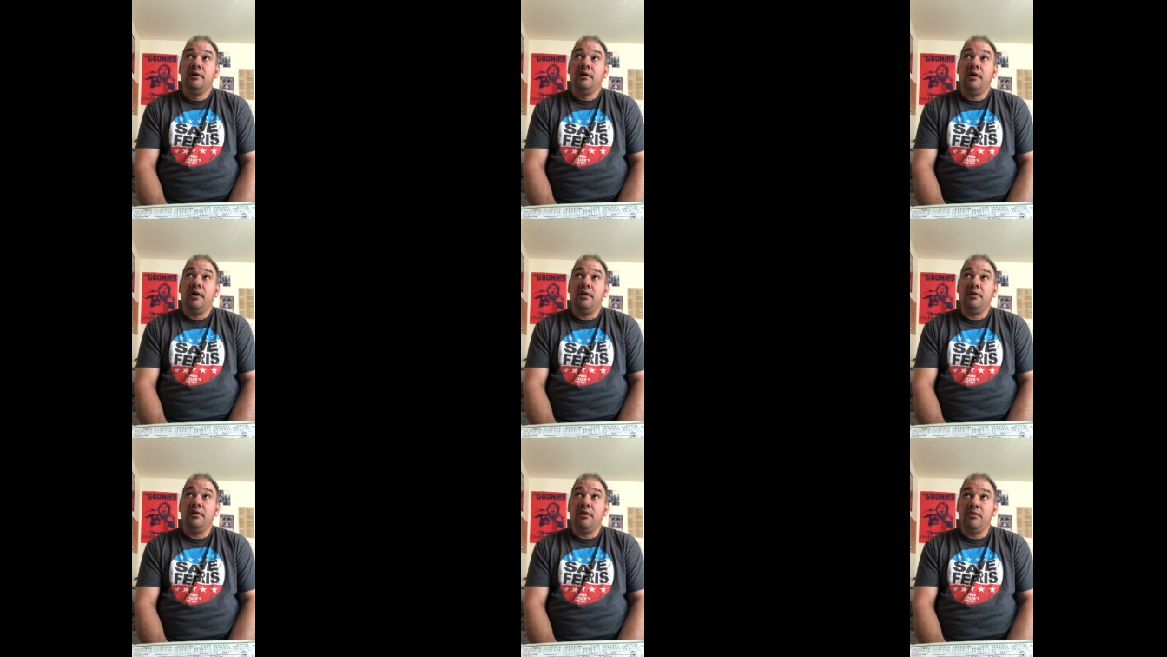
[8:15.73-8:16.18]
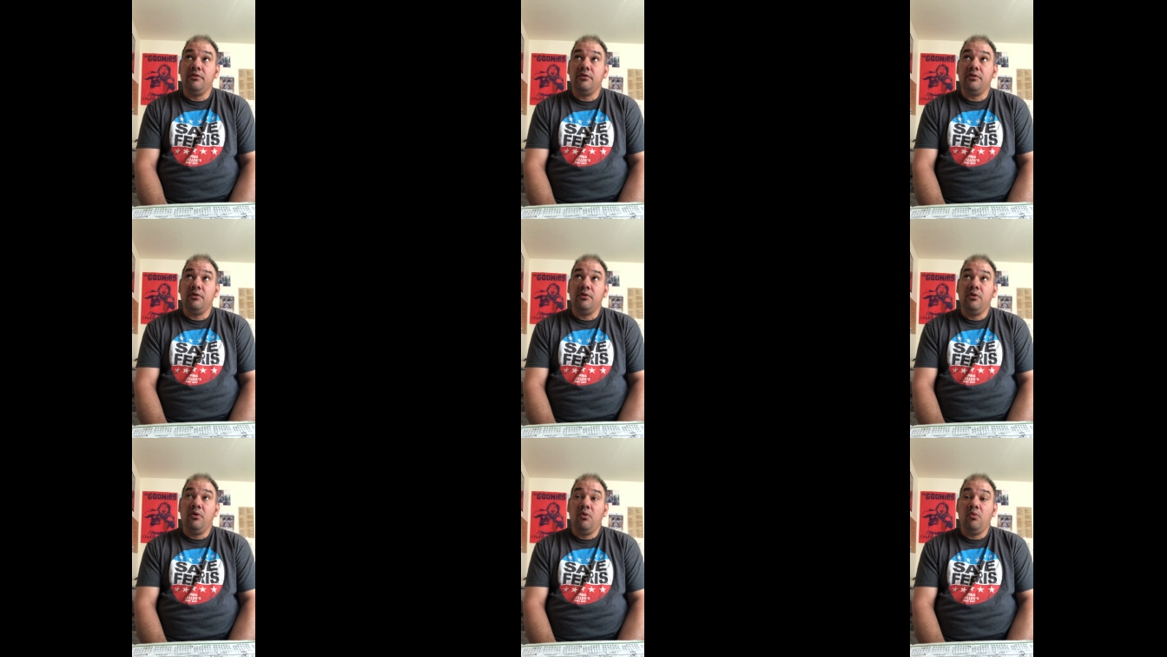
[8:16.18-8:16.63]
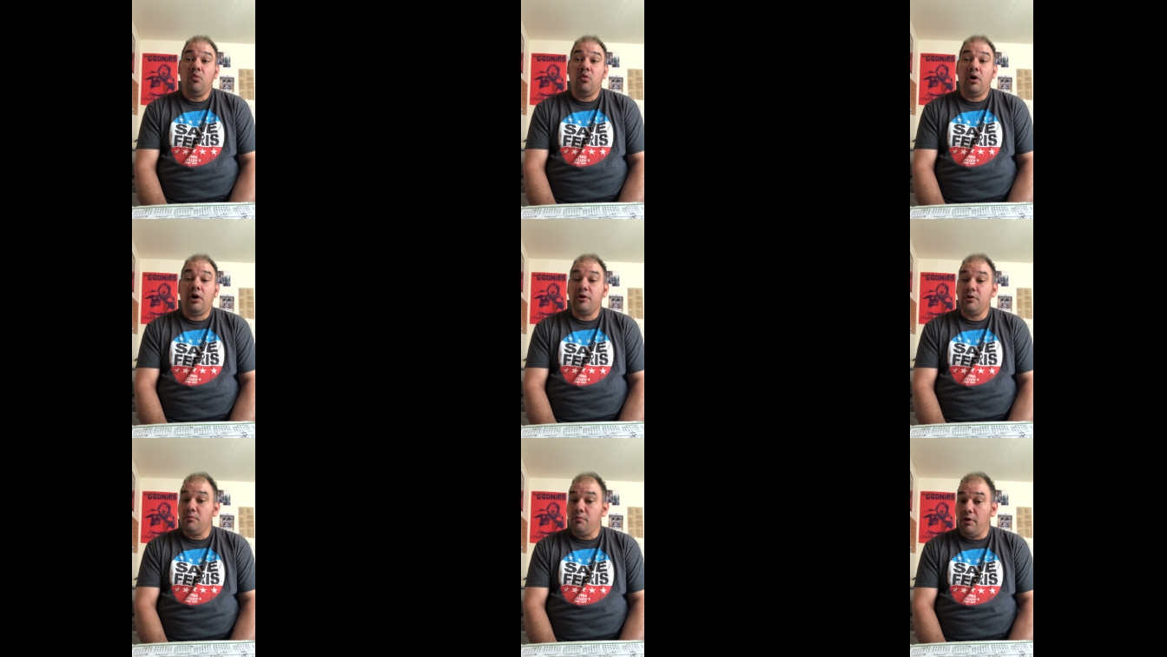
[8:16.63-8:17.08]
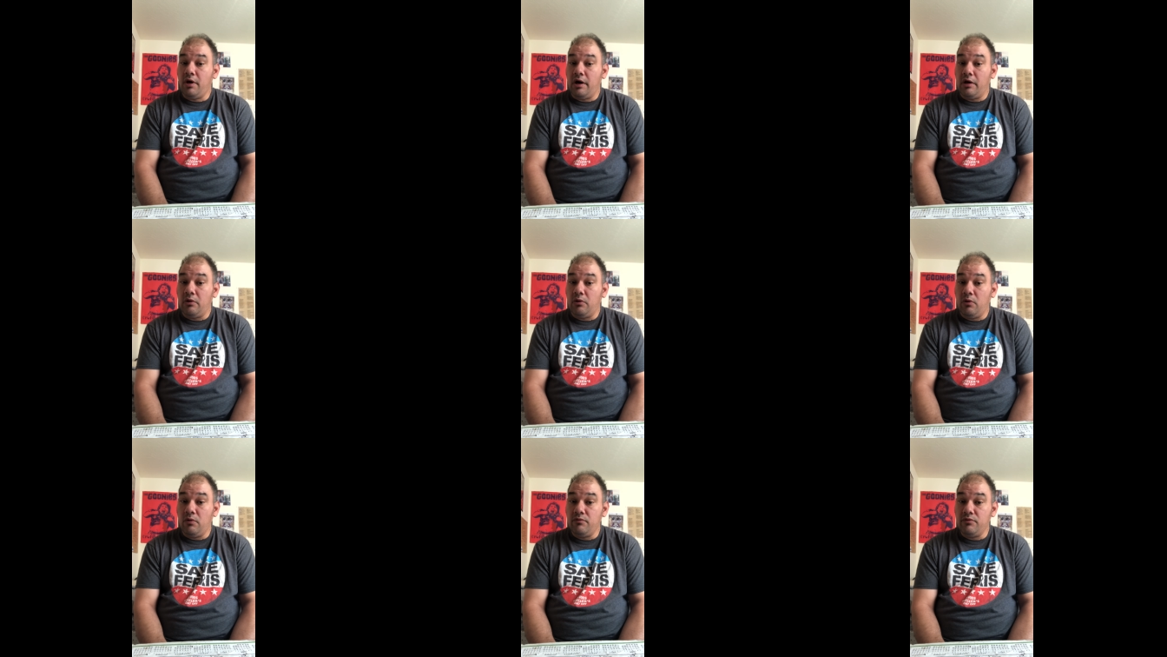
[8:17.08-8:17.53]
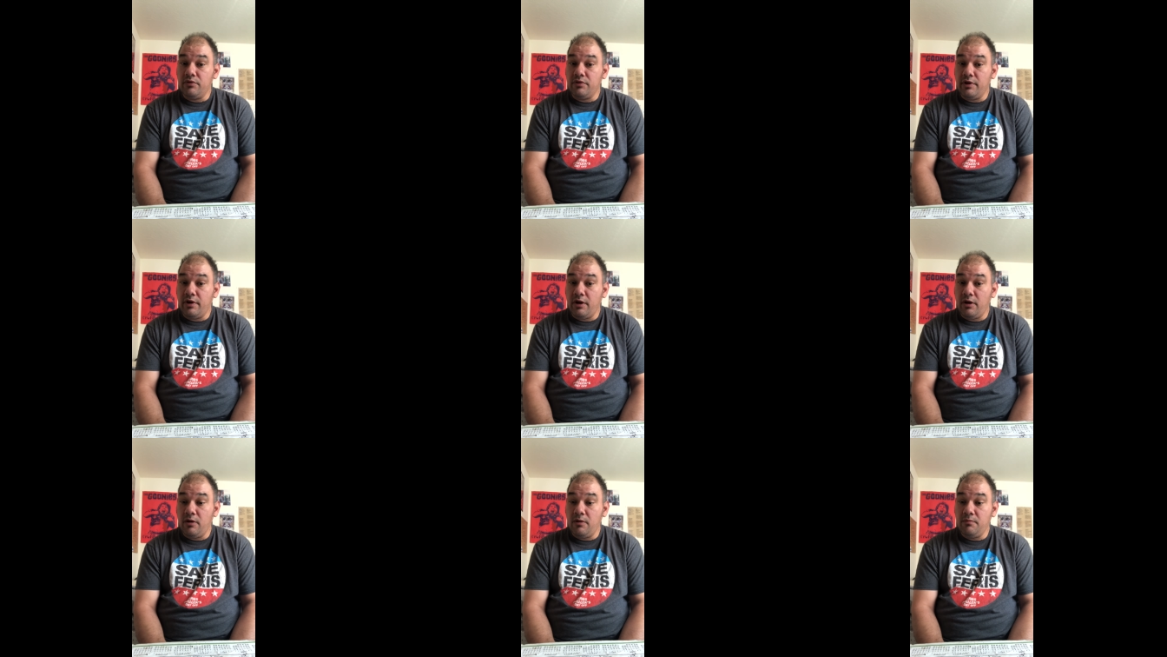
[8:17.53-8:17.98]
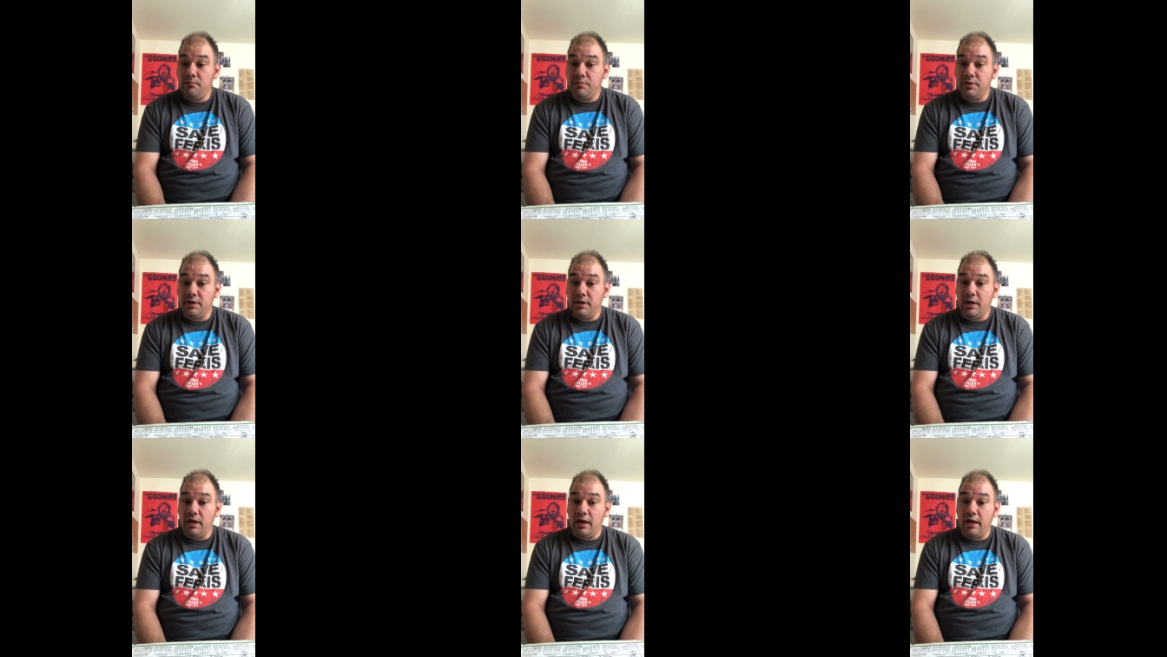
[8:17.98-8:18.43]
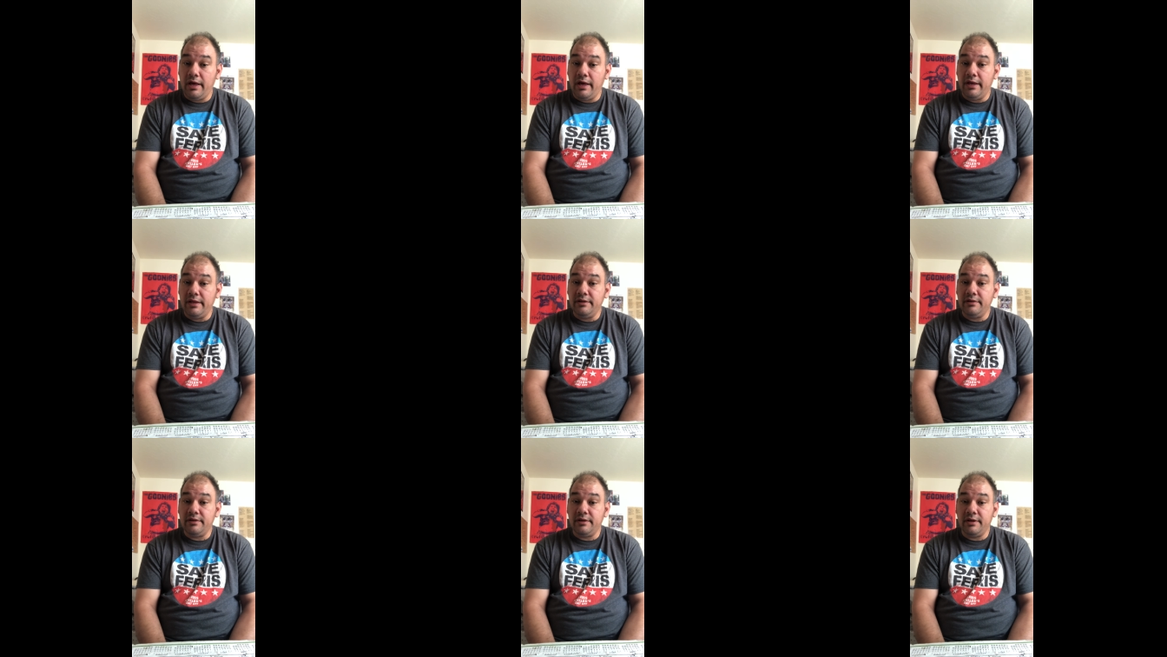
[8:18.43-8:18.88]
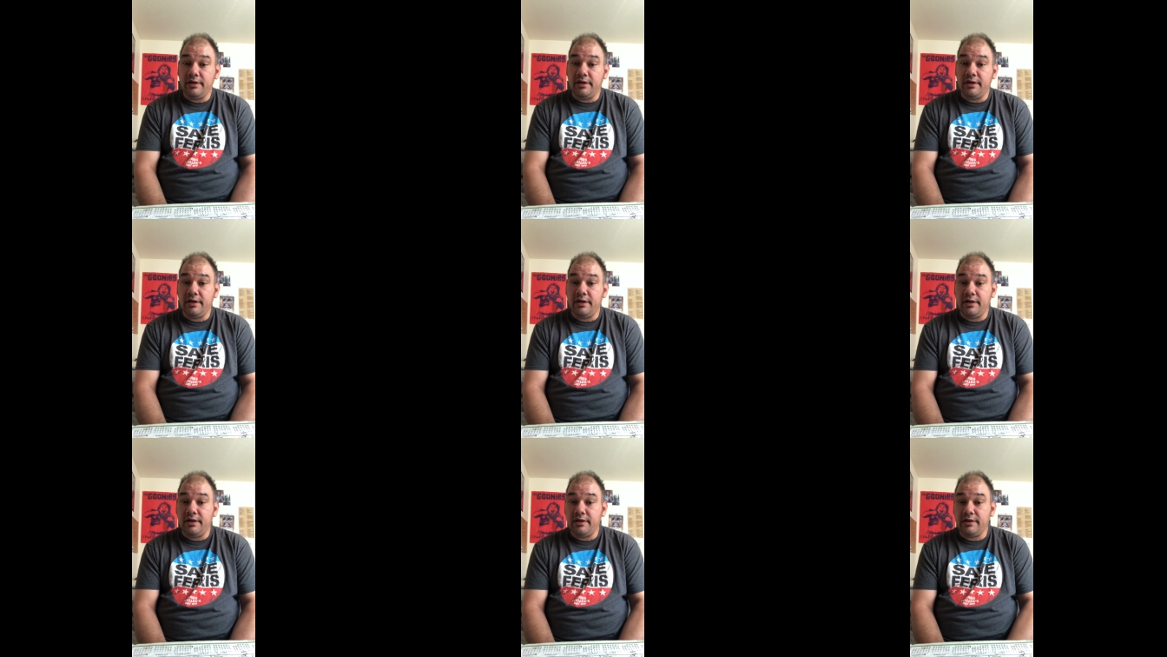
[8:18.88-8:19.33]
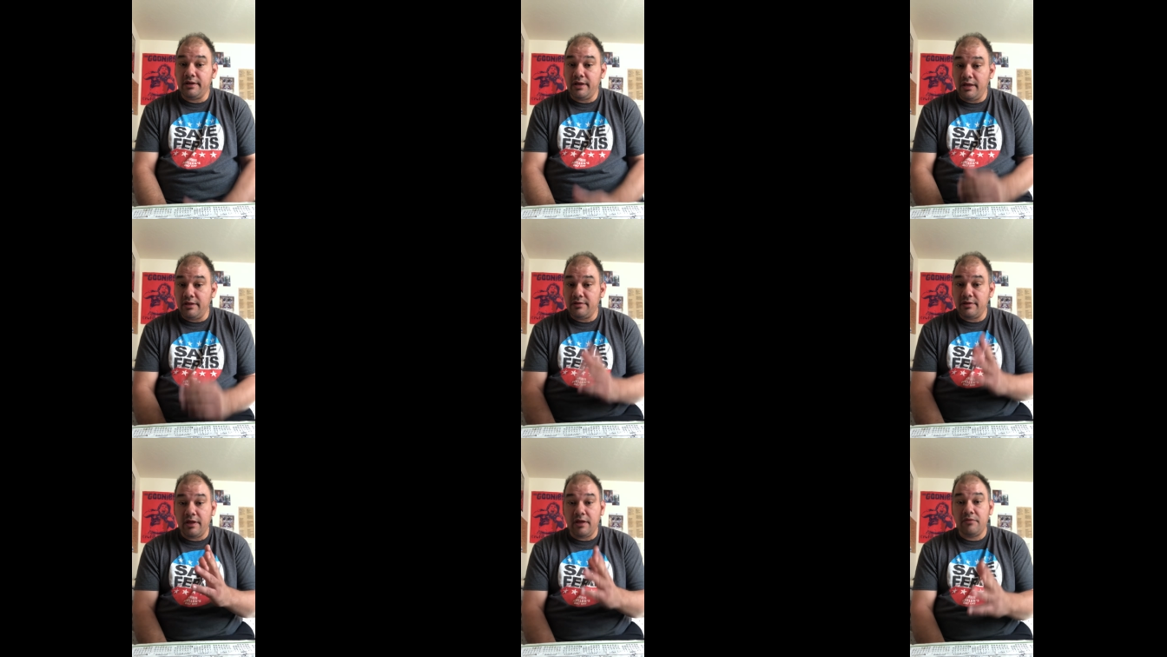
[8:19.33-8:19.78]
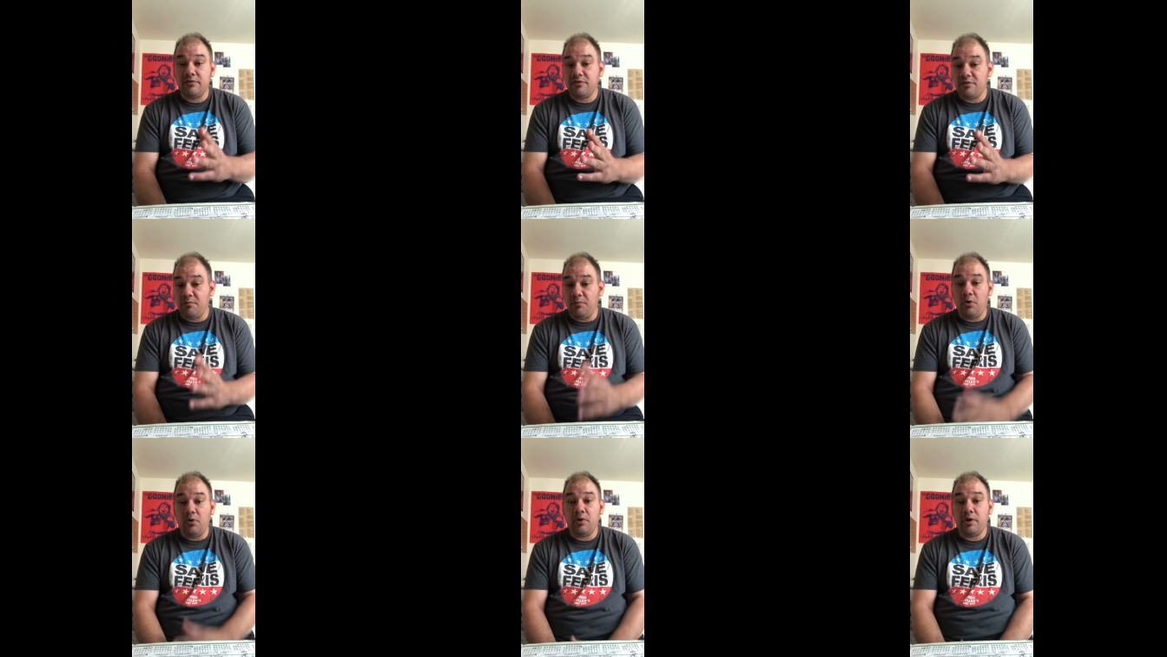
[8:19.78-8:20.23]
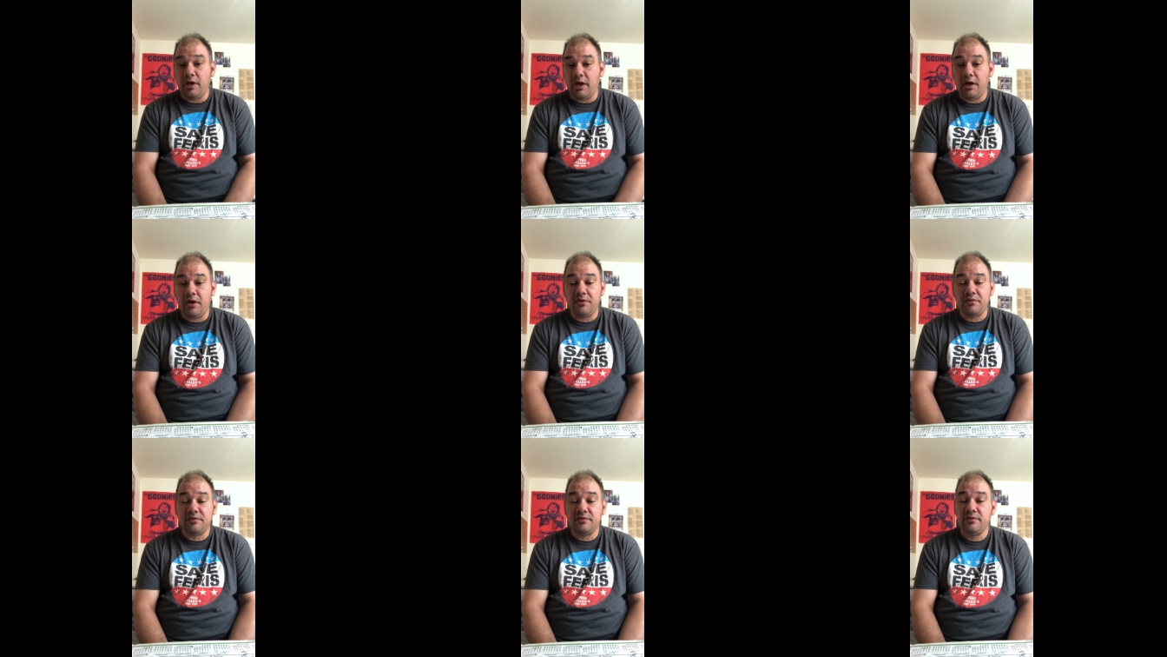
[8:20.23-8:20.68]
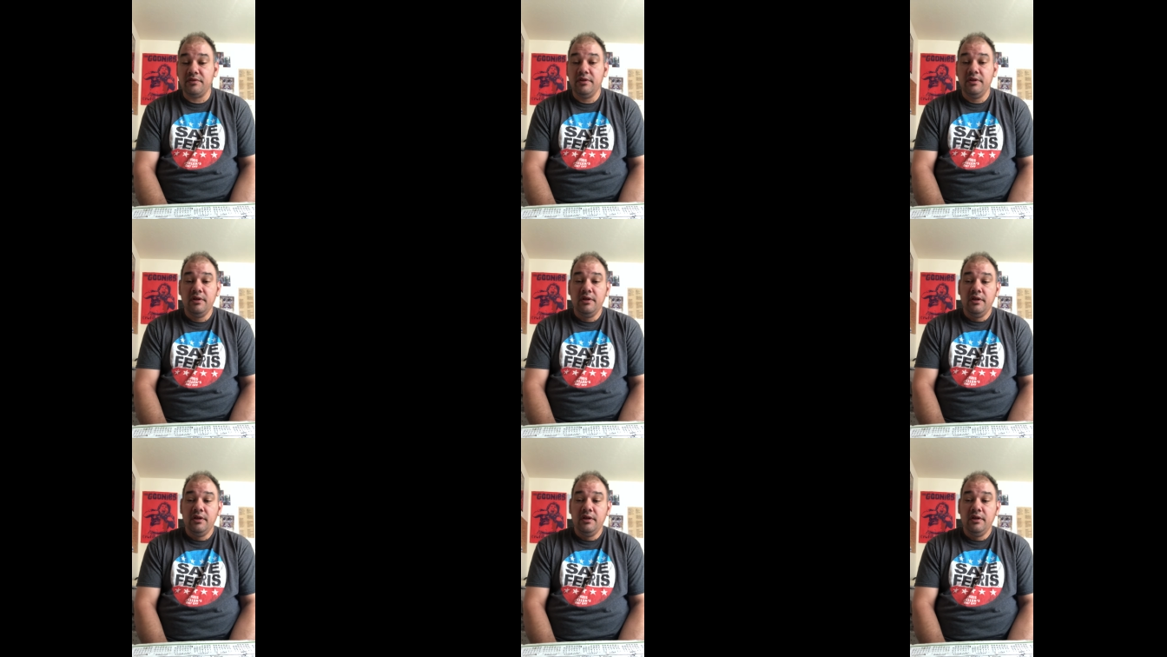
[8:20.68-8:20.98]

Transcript: another water bottle over there behind uh, K-Town Smokehouse